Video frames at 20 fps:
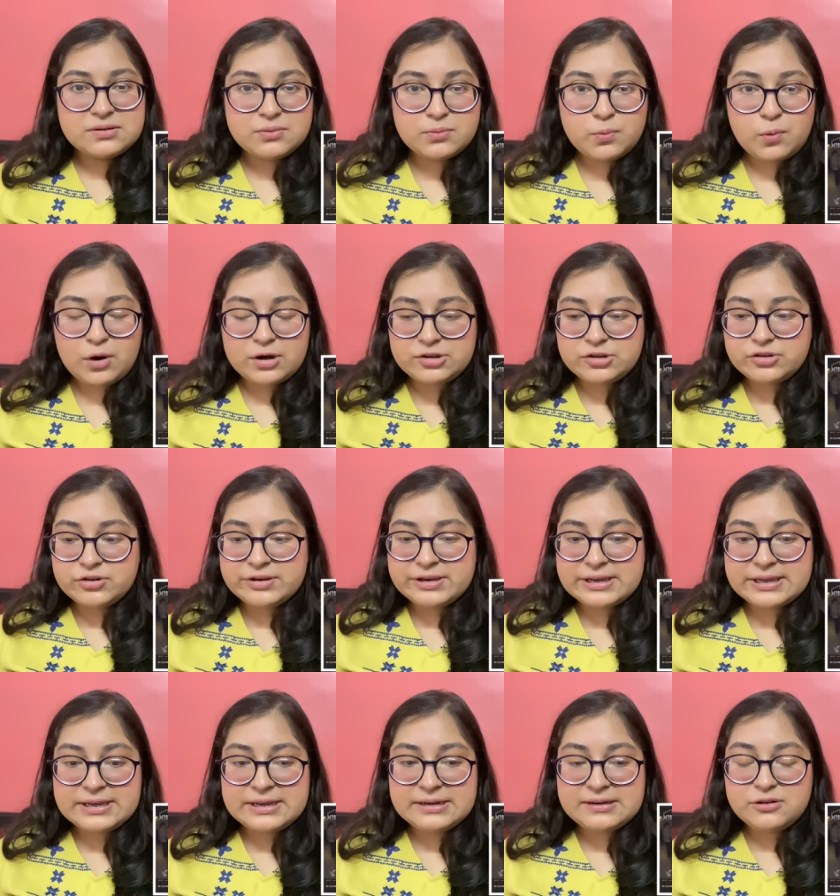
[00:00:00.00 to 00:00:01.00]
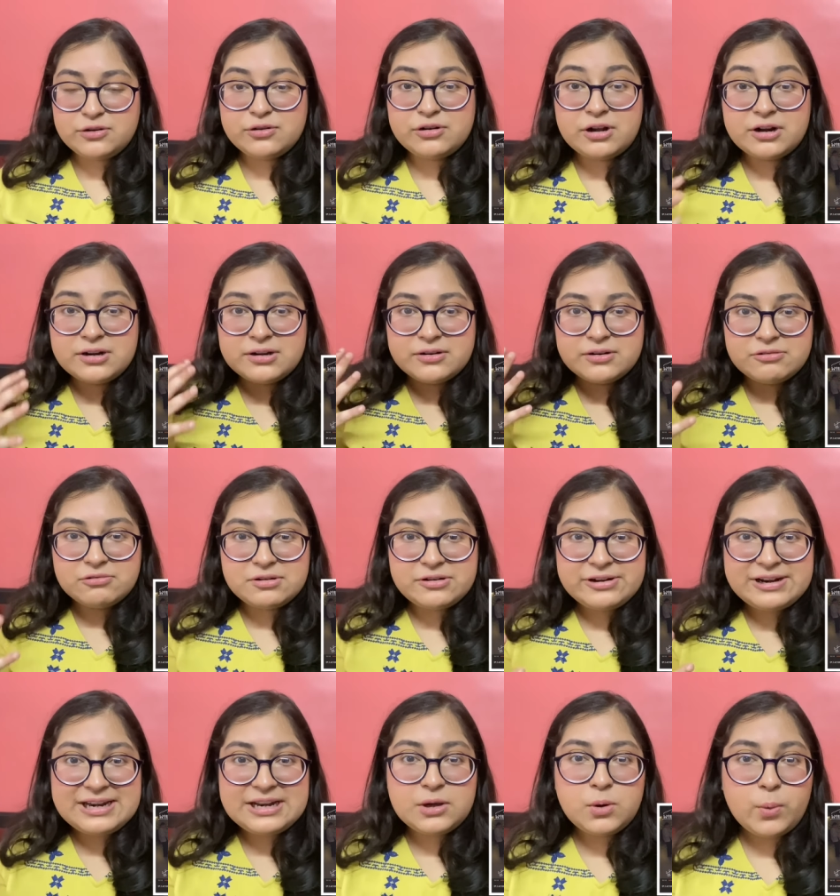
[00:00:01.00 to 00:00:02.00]
watching it, you're not
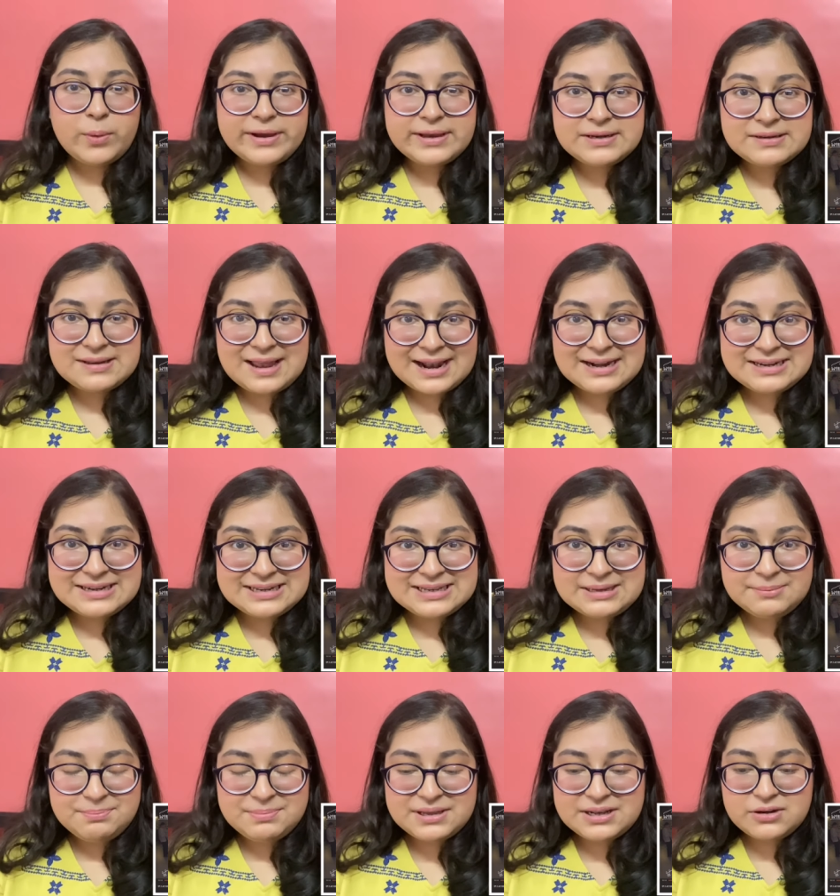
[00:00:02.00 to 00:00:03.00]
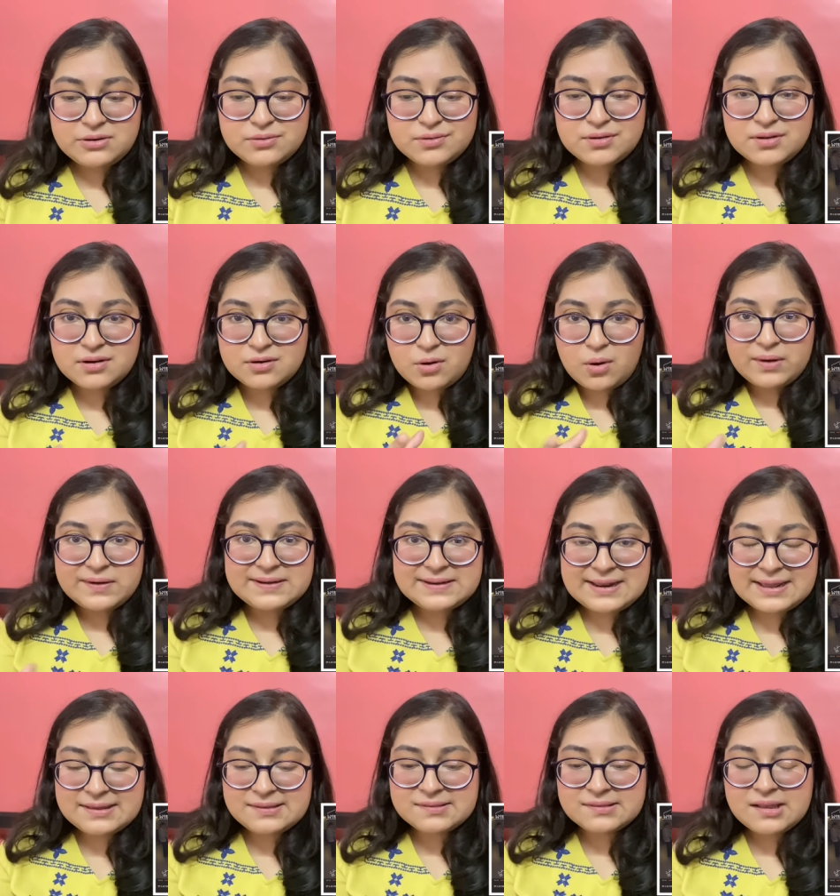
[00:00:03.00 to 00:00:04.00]
really going that deep into the
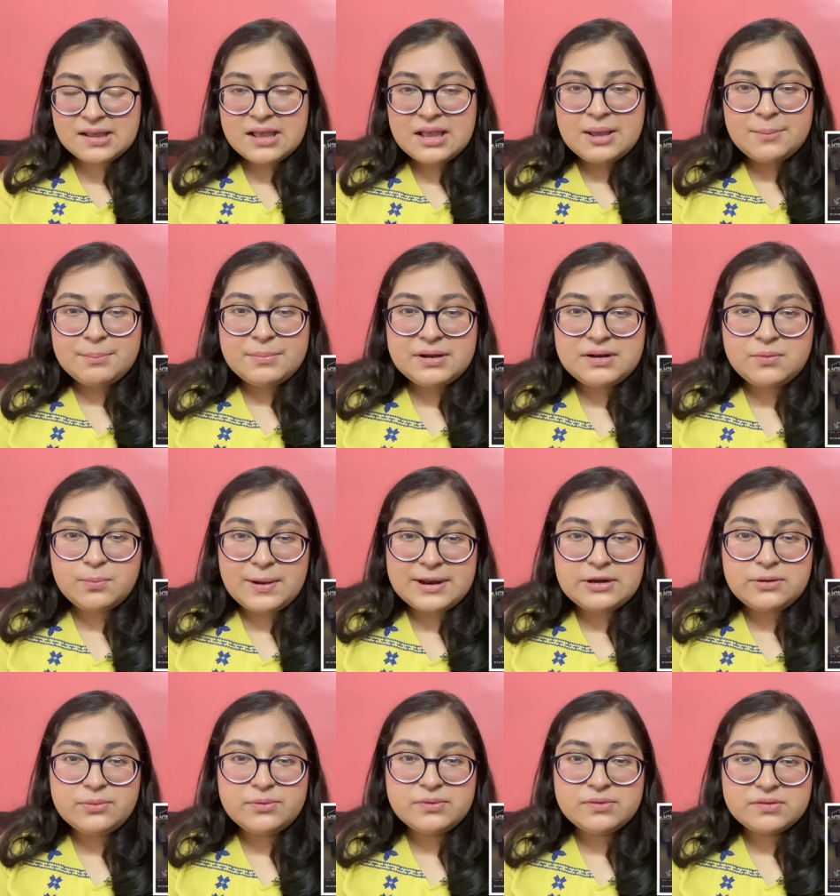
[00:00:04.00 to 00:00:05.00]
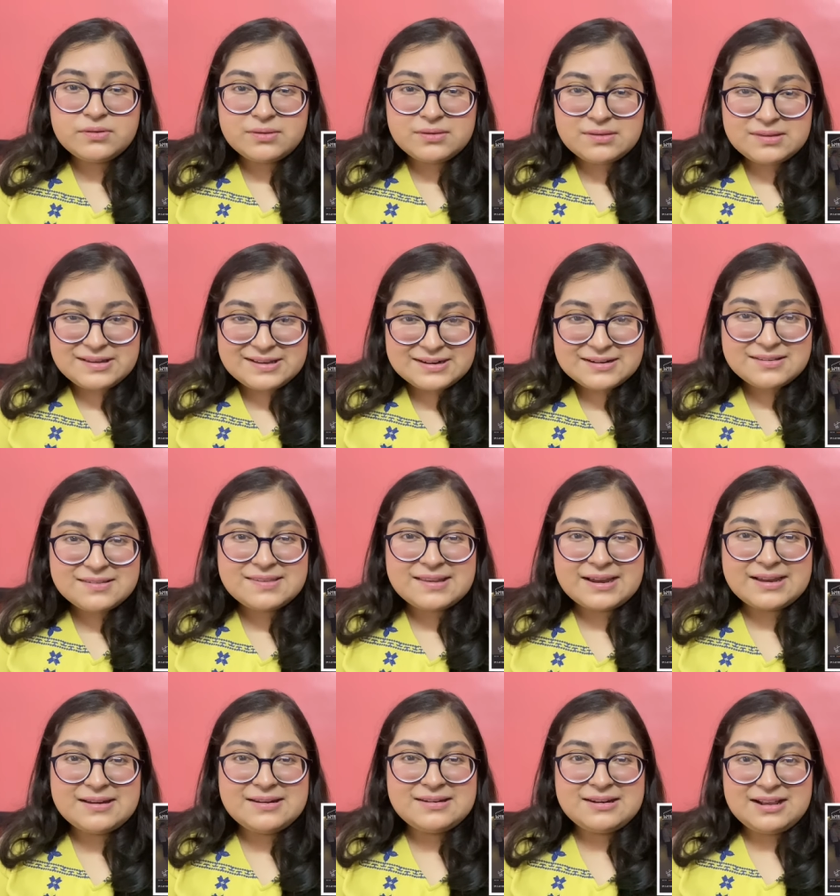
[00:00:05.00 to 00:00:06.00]
context, but when you see it a
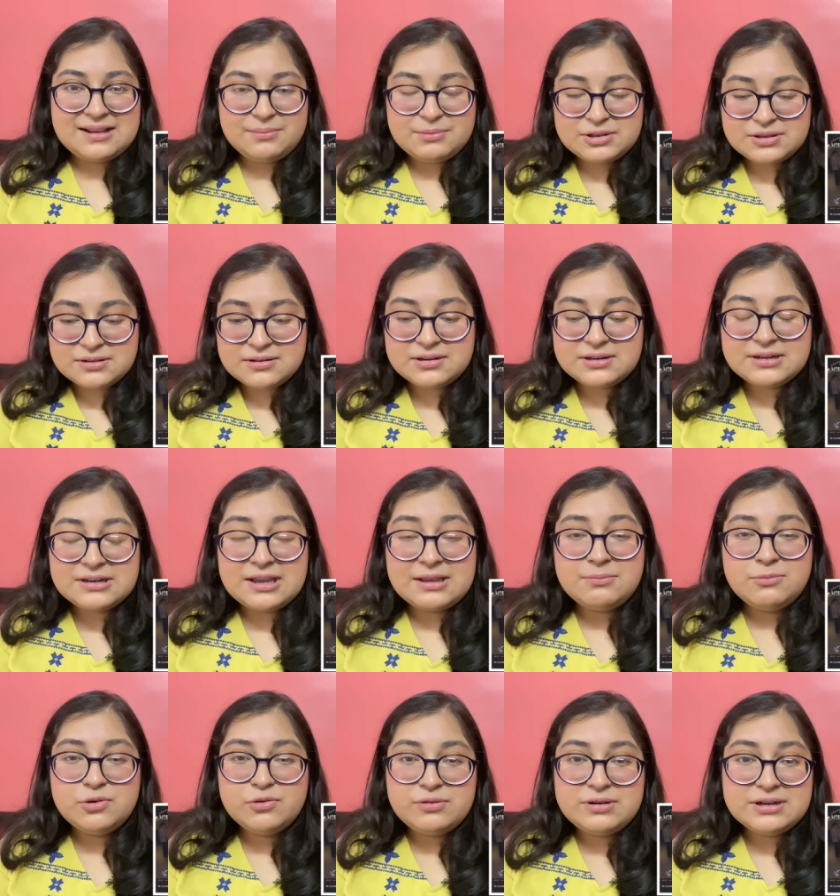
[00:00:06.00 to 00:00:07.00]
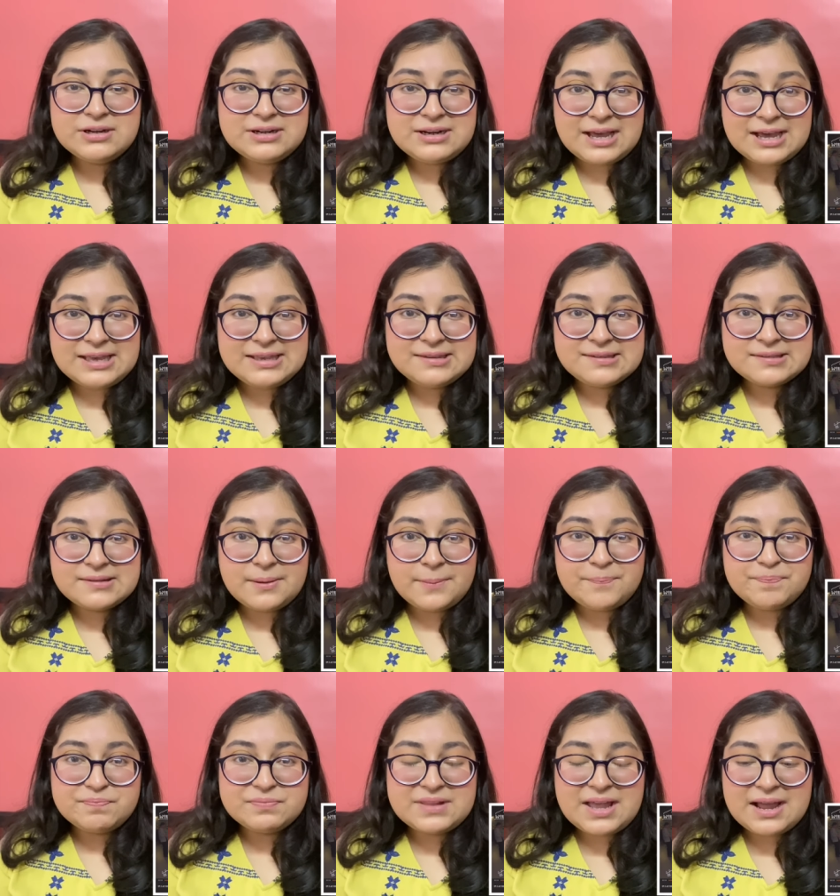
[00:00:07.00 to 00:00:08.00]
second time, a third time, you realize
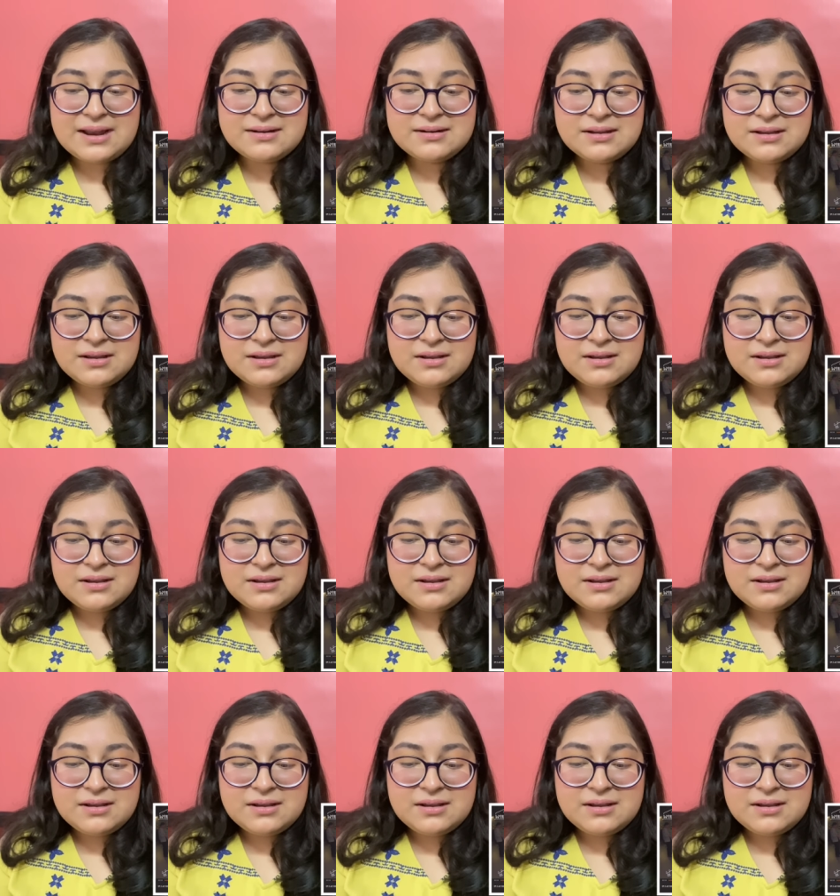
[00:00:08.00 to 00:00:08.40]
um, that